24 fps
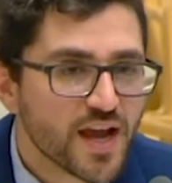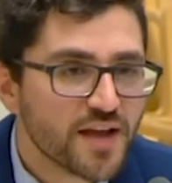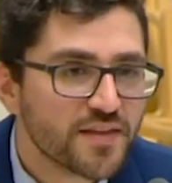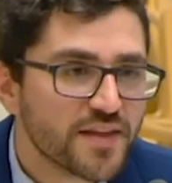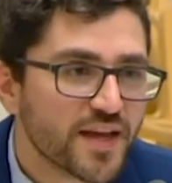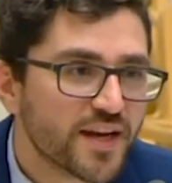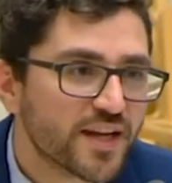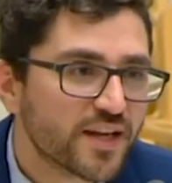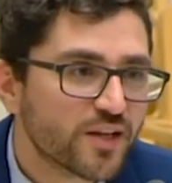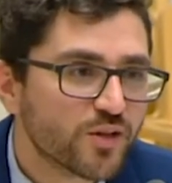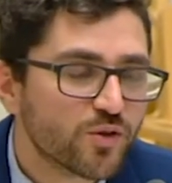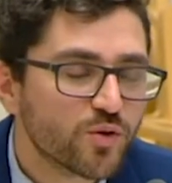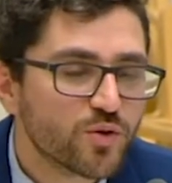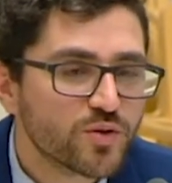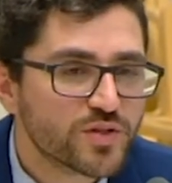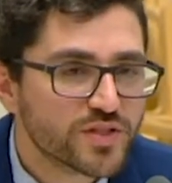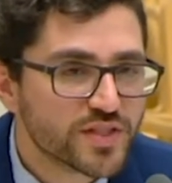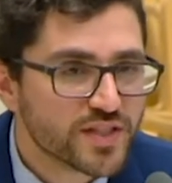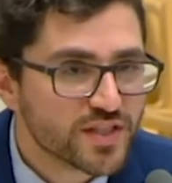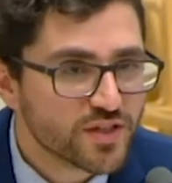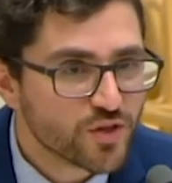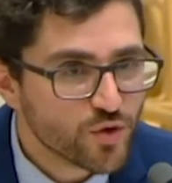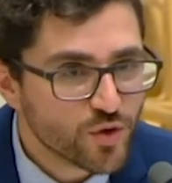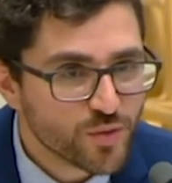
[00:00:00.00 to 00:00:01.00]
And that
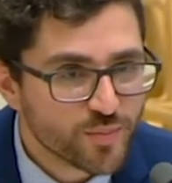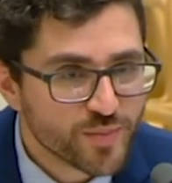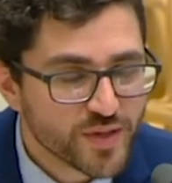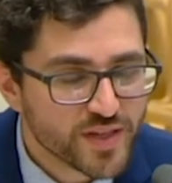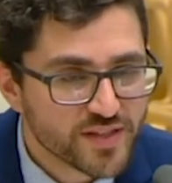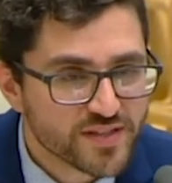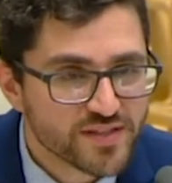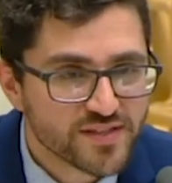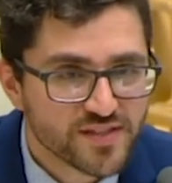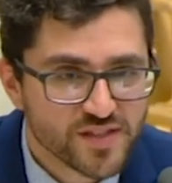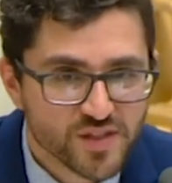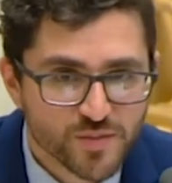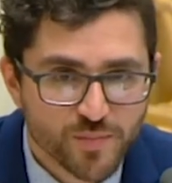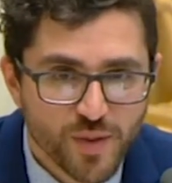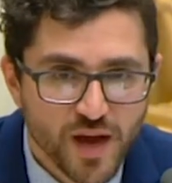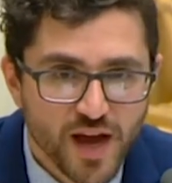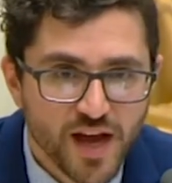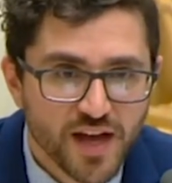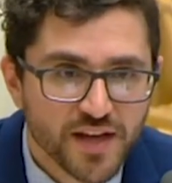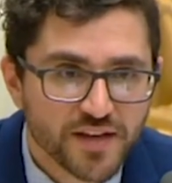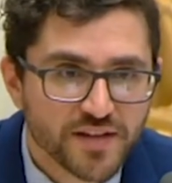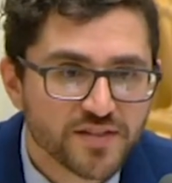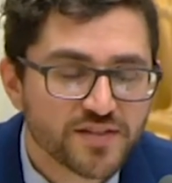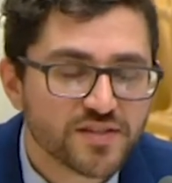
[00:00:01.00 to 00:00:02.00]
includes in who it picks as its
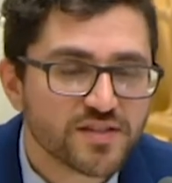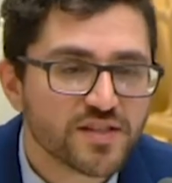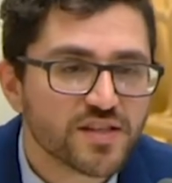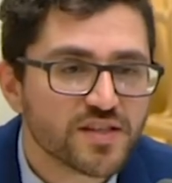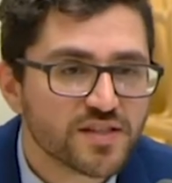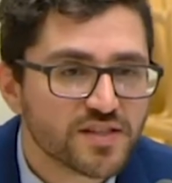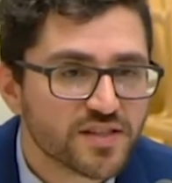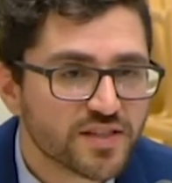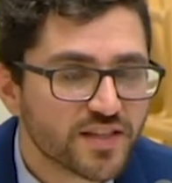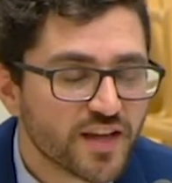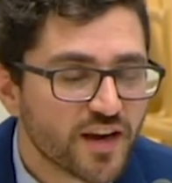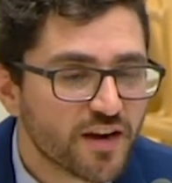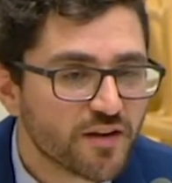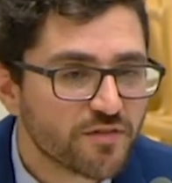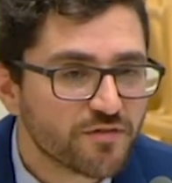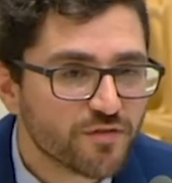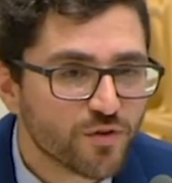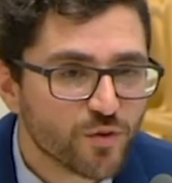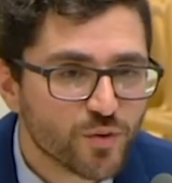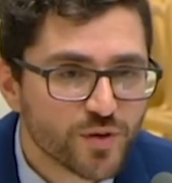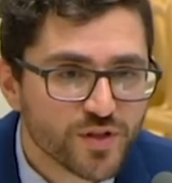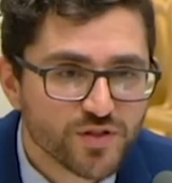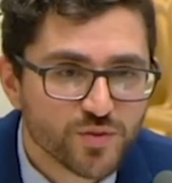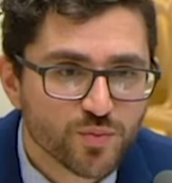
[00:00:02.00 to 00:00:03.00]
partners to carry
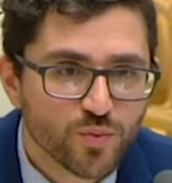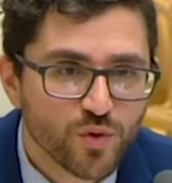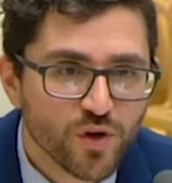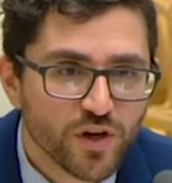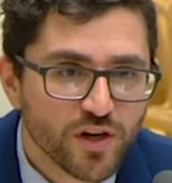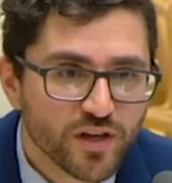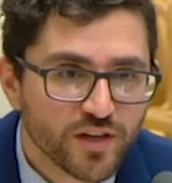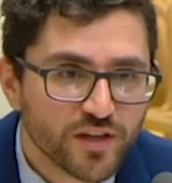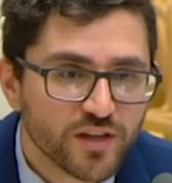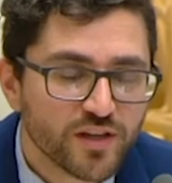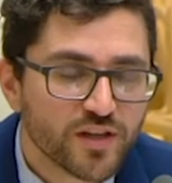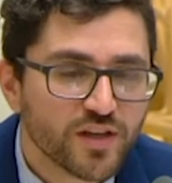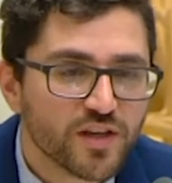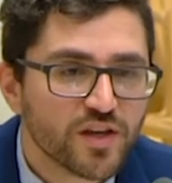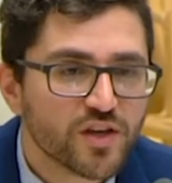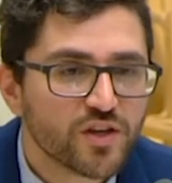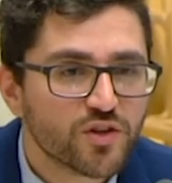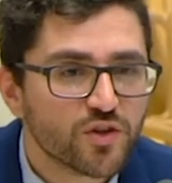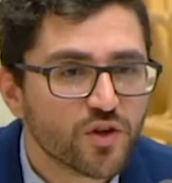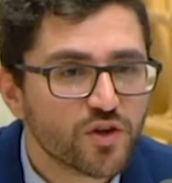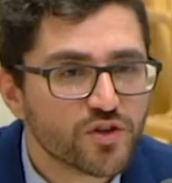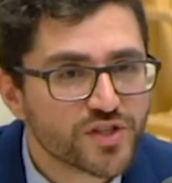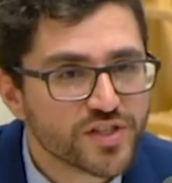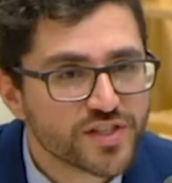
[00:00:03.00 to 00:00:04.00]
forward its work,
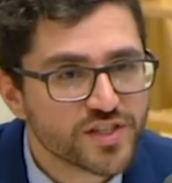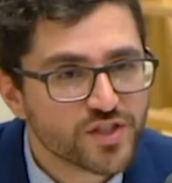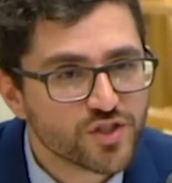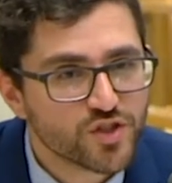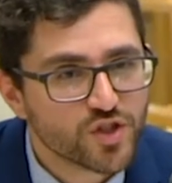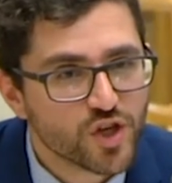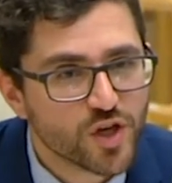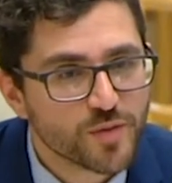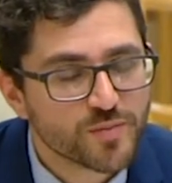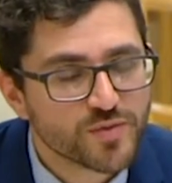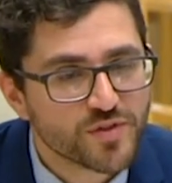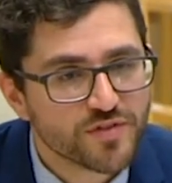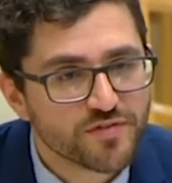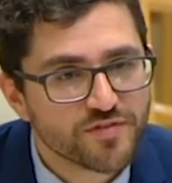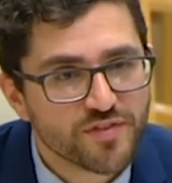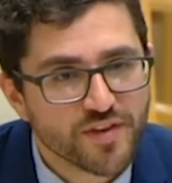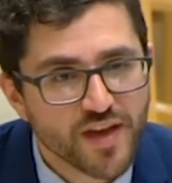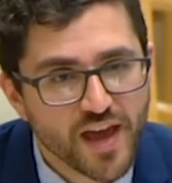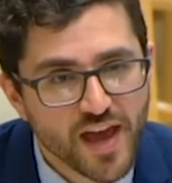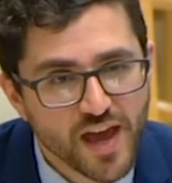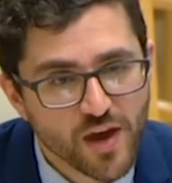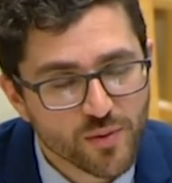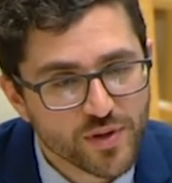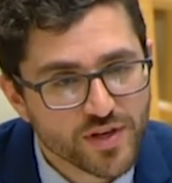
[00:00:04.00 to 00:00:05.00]
not just in terms
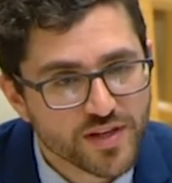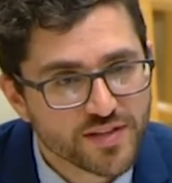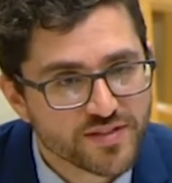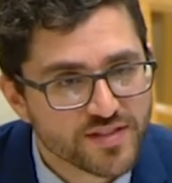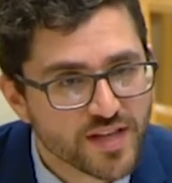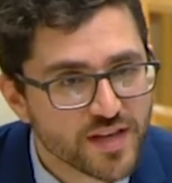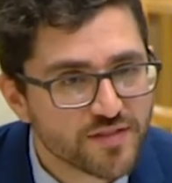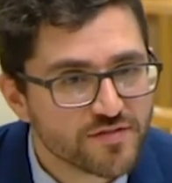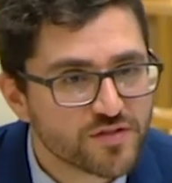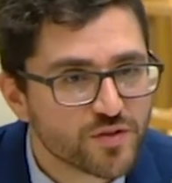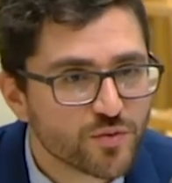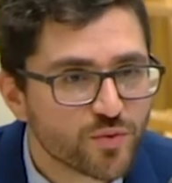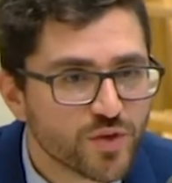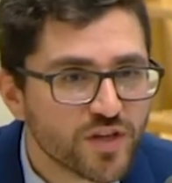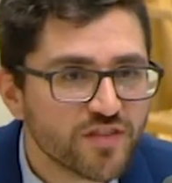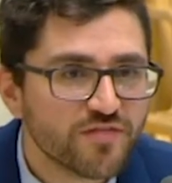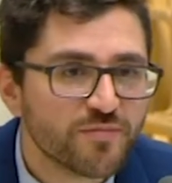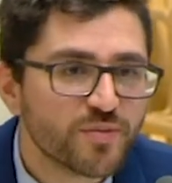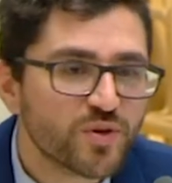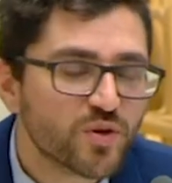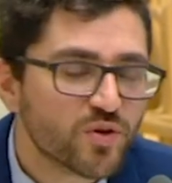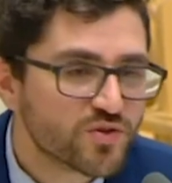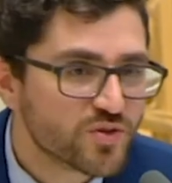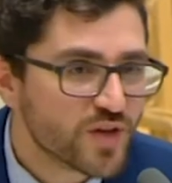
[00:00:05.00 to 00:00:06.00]
of how it saves the
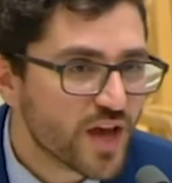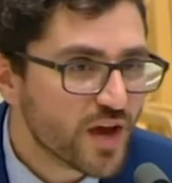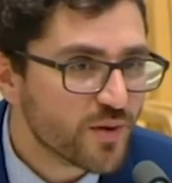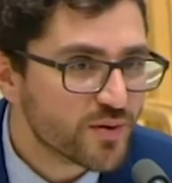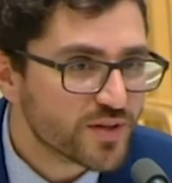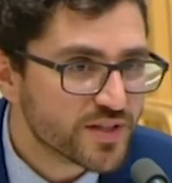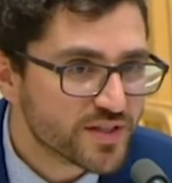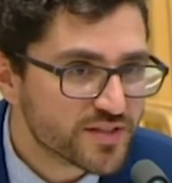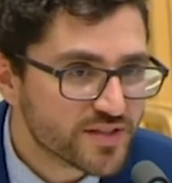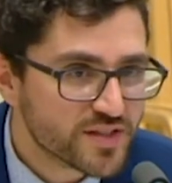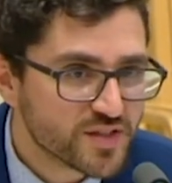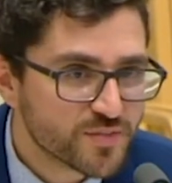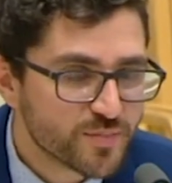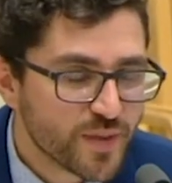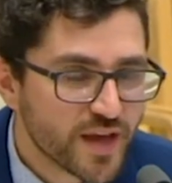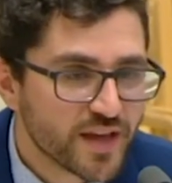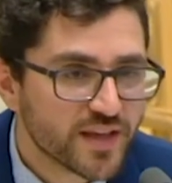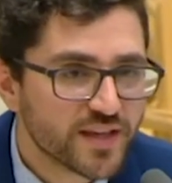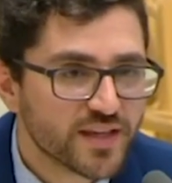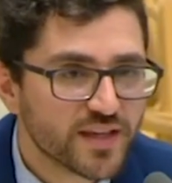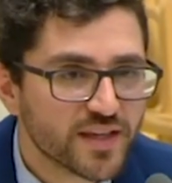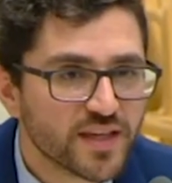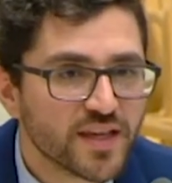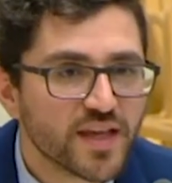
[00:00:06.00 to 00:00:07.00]
reef, but also how it does its
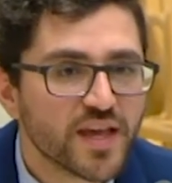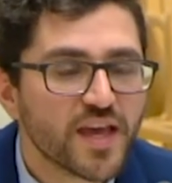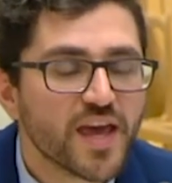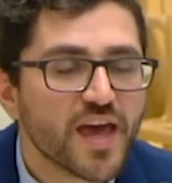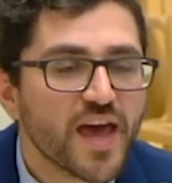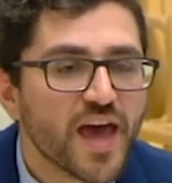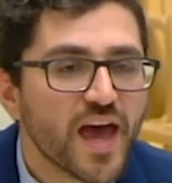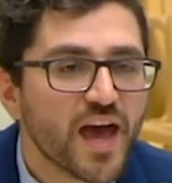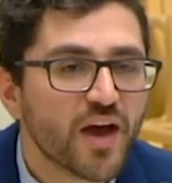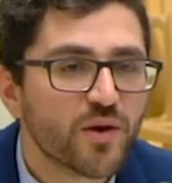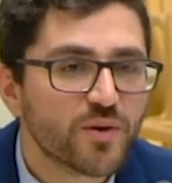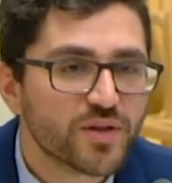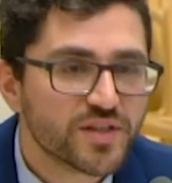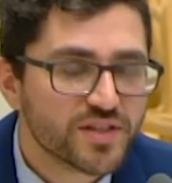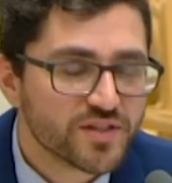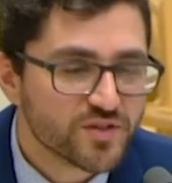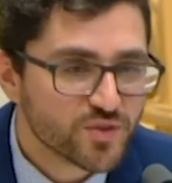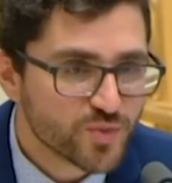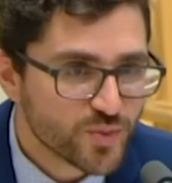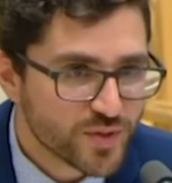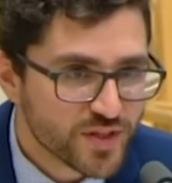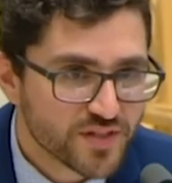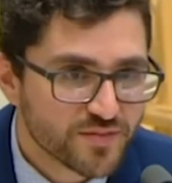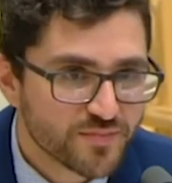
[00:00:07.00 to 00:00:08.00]
banking, how it
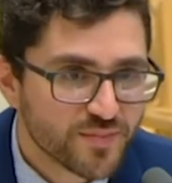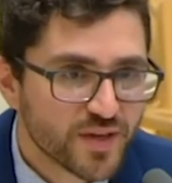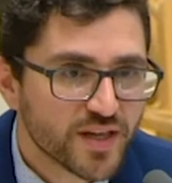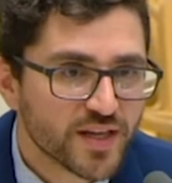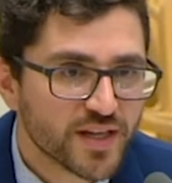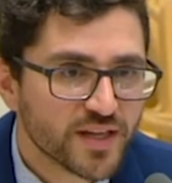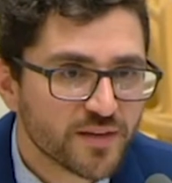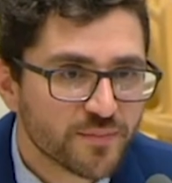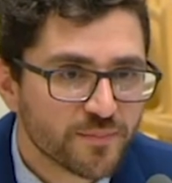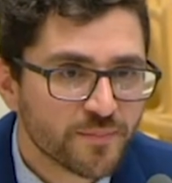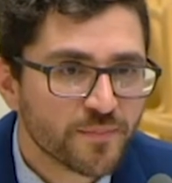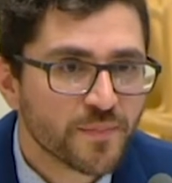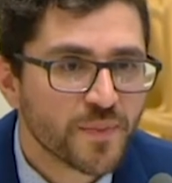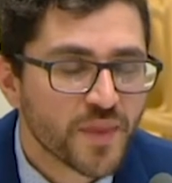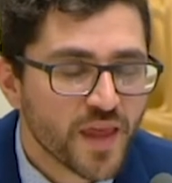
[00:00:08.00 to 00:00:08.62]
deals with its money,